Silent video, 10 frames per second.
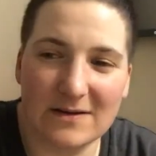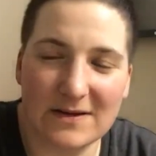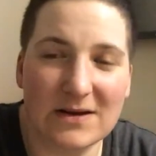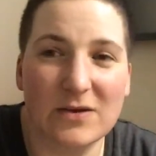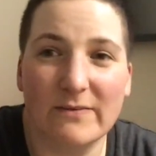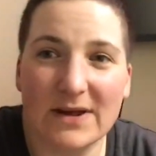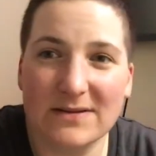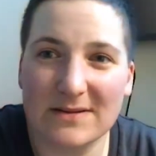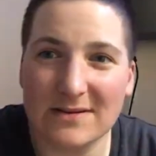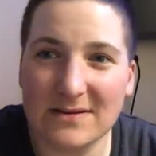NICU
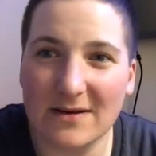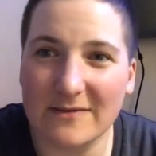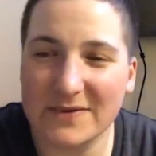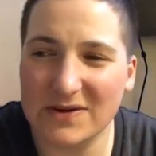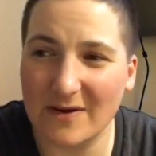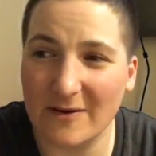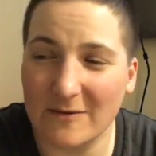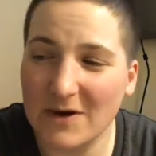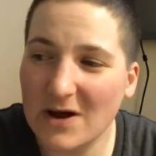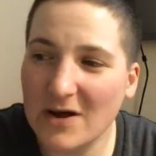beds and stuff. So
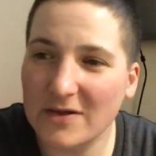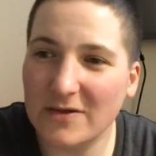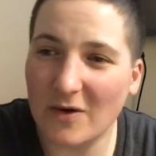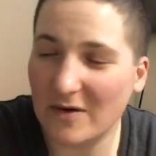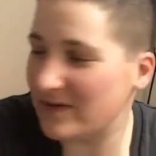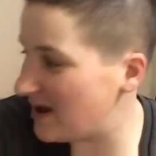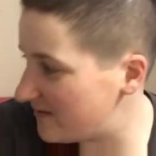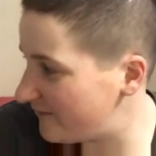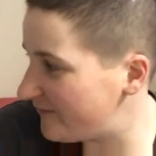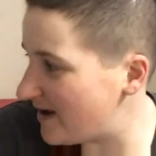th
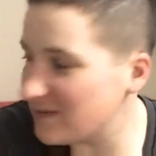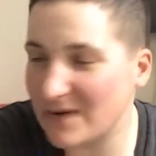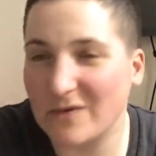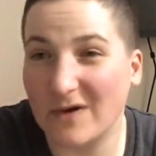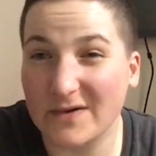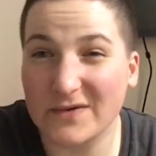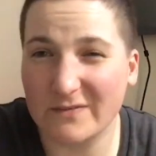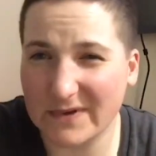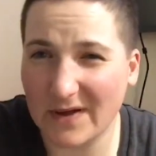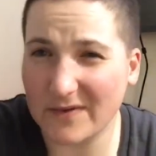that fabric will also
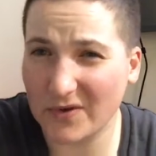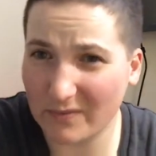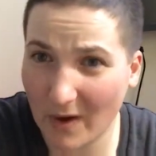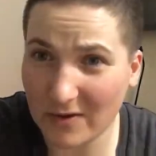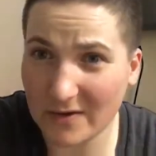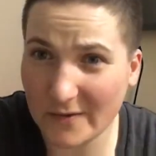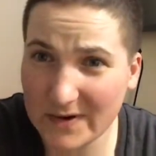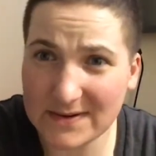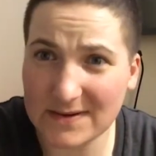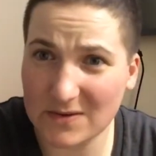be on the smaller
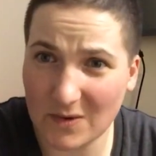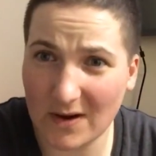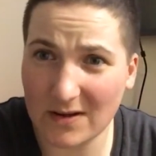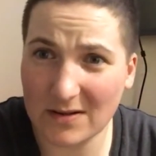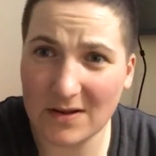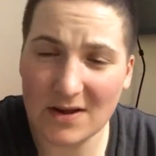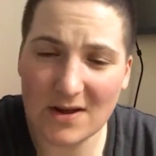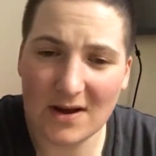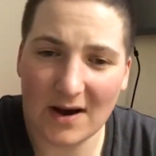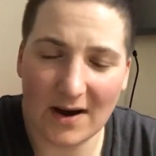ones as well.
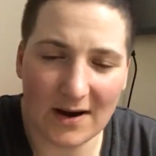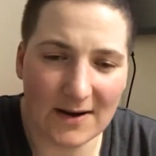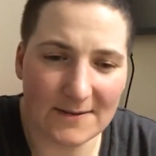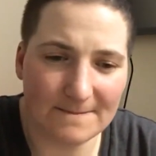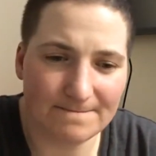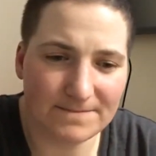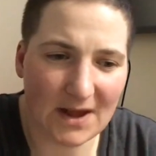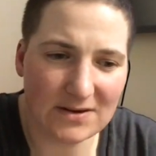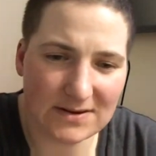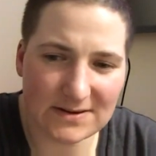Um,
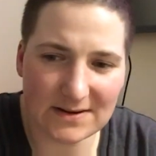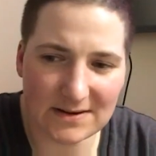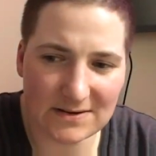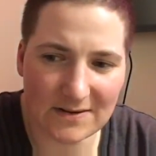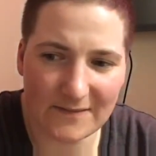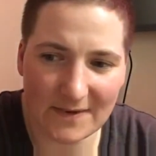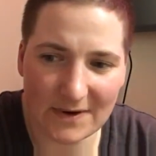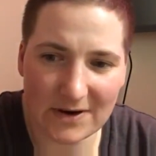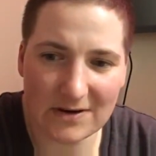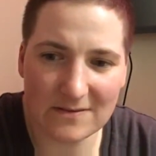I just think it's a
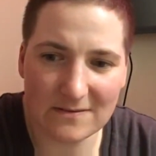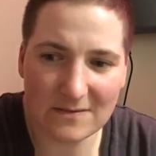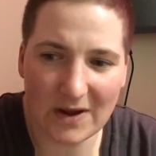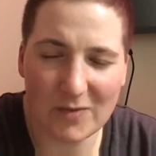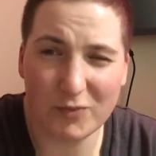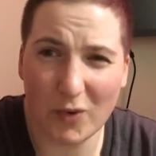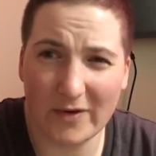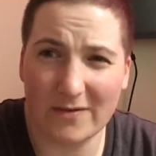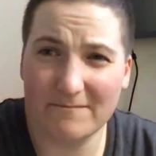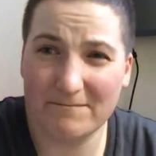very
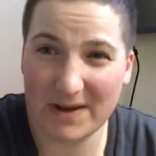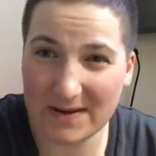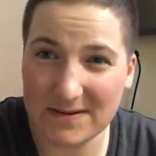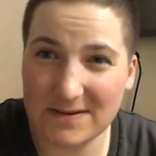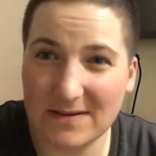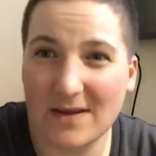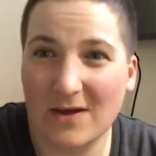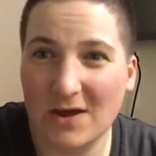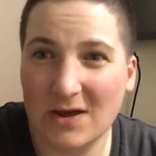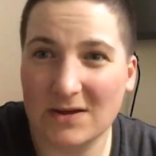important piece
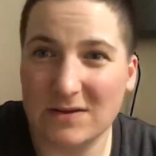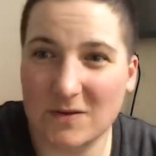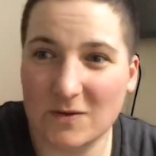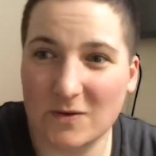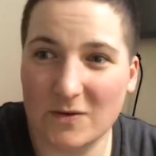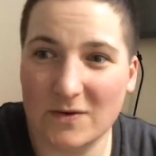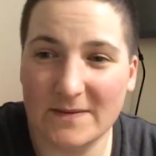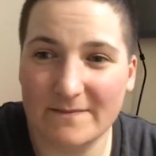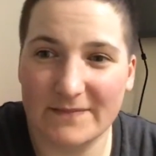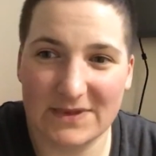to
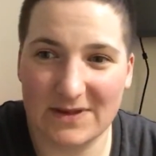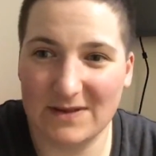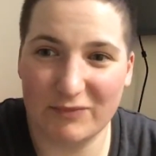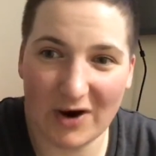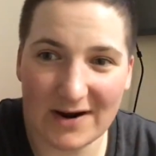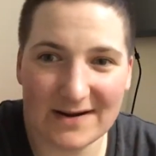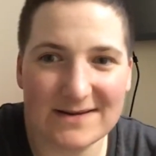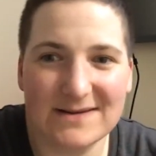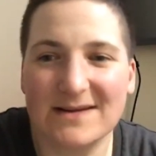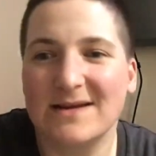the
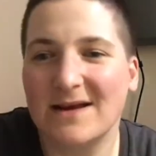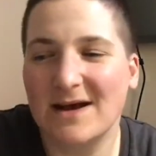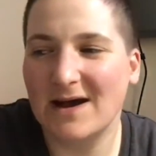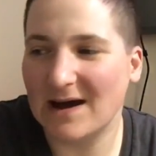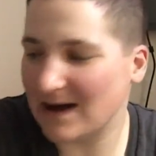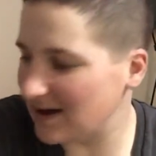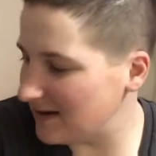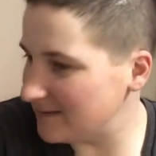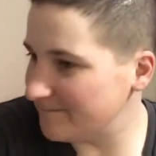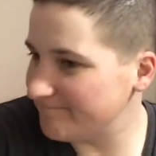product
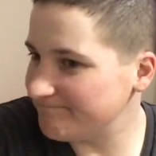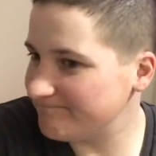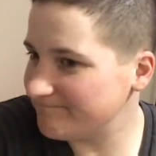um,